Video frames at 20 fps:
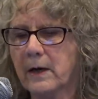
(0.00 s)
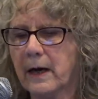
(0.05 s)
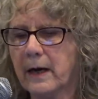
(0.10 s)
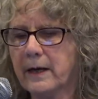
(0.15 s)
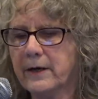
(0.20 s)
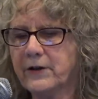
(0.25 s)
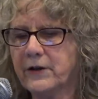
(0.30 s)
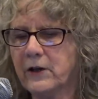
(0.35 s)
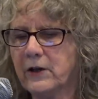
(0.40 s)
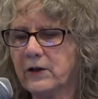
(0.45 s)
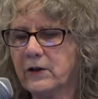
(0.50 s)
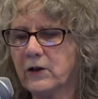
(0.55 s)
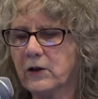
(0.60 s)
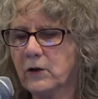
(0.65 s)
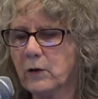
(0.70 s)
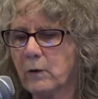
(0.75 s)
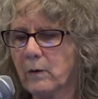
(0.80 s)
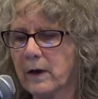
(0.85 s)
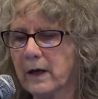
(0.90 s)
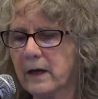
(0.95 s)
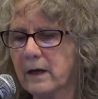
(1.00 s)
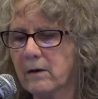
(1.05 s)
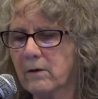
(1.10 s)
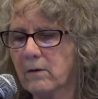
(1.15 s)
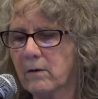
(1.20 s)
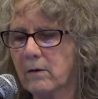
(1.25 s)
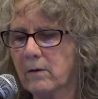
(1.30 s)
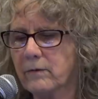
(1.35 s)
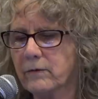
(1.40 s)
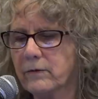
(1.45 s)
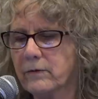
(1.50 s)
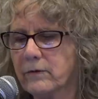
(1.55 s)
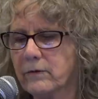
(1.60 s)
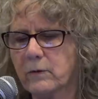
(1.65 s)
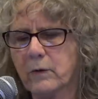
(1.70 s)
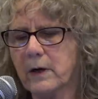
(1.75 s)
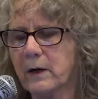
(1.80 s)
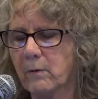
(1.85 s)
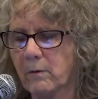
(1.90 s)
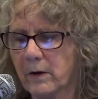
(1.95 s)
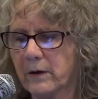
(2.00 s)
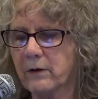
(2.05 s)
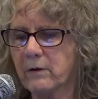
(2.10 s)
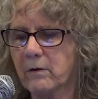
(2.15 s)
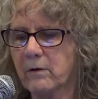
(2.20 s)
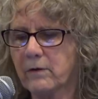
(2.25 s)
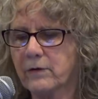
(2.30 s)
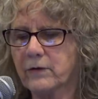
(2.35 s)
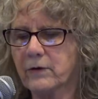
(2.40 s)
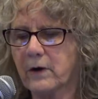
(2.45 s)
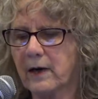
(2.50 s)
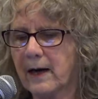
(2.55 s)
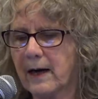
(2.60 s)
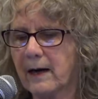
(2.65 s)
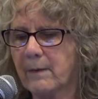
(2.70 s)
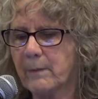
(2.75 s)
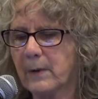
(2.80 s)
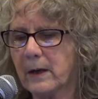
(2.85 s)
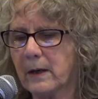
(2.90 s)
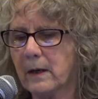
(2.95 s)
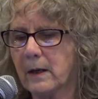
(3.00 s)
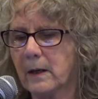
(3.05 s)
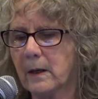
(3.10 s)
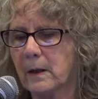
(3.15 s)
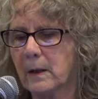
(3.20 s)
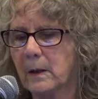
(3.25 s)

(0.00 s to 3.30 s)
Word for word: 18 to 20 year olds, 21 year olds are happy.